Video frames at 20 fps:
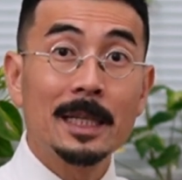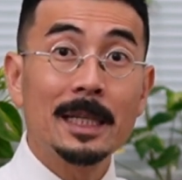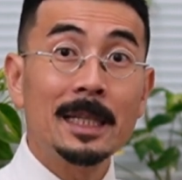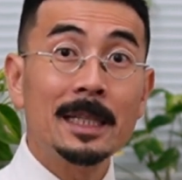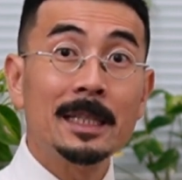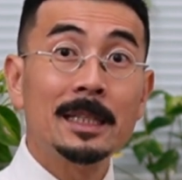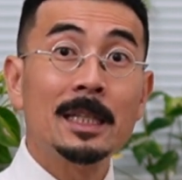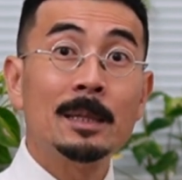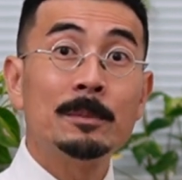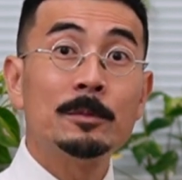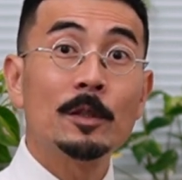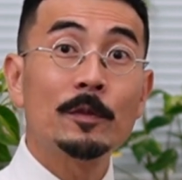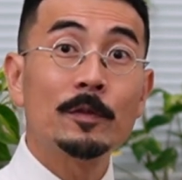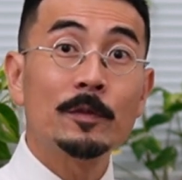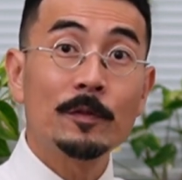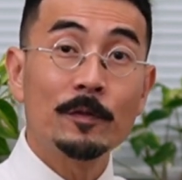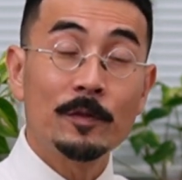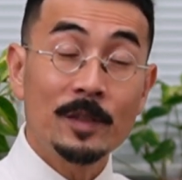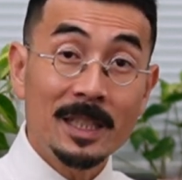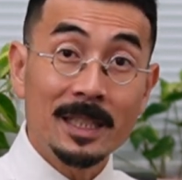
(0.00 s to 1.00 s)
in terms of
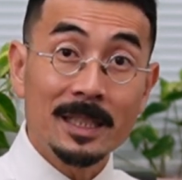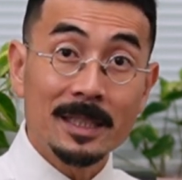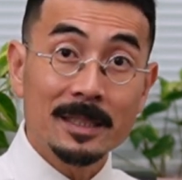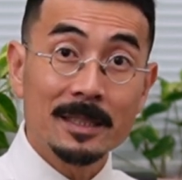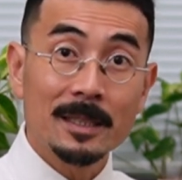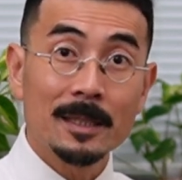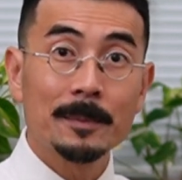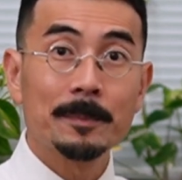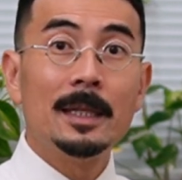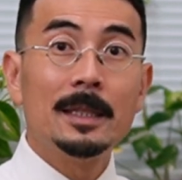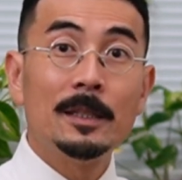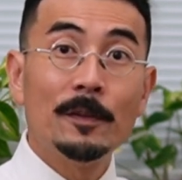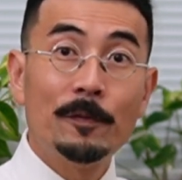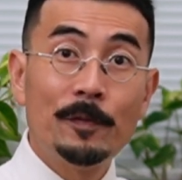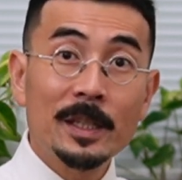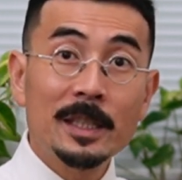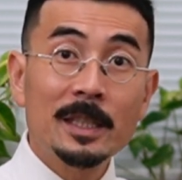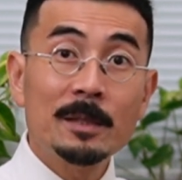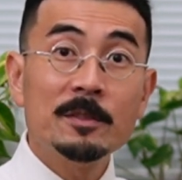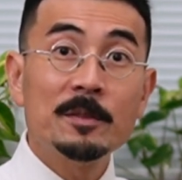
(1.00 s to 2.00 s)
fees. The
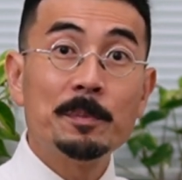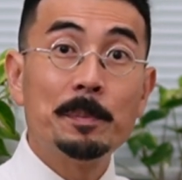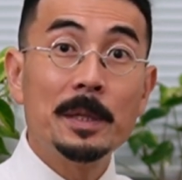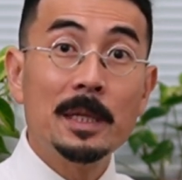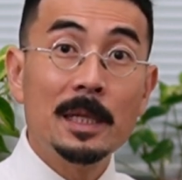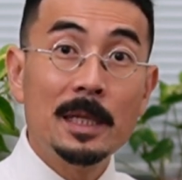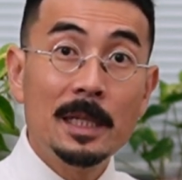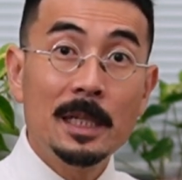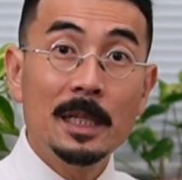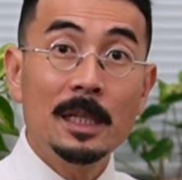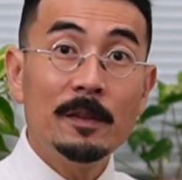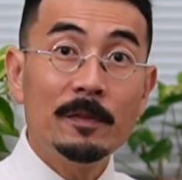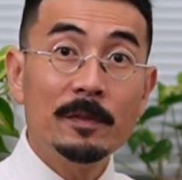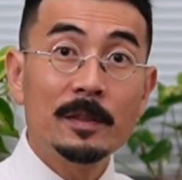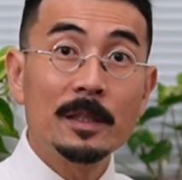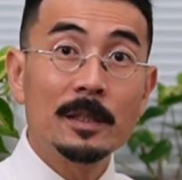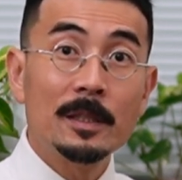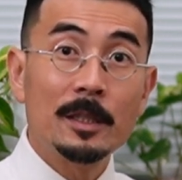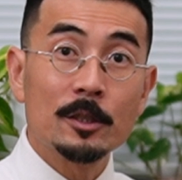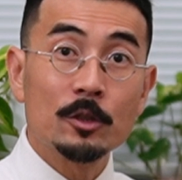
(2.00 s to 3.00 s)
victims
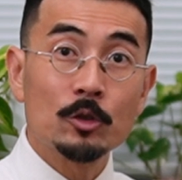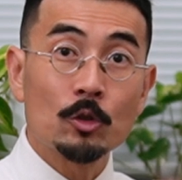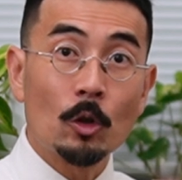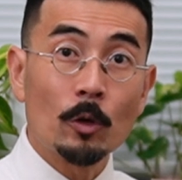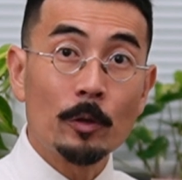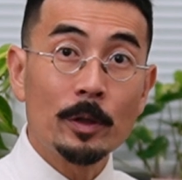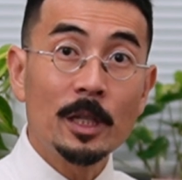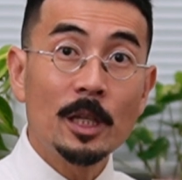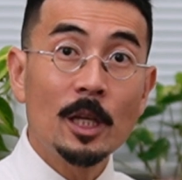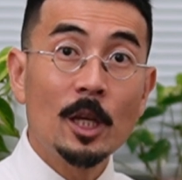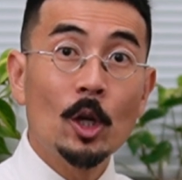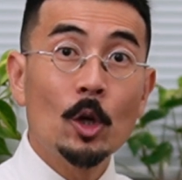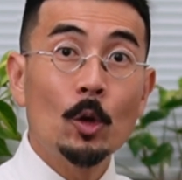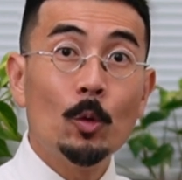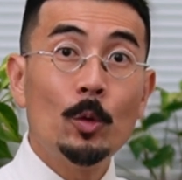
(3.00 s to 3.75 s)
believed the story,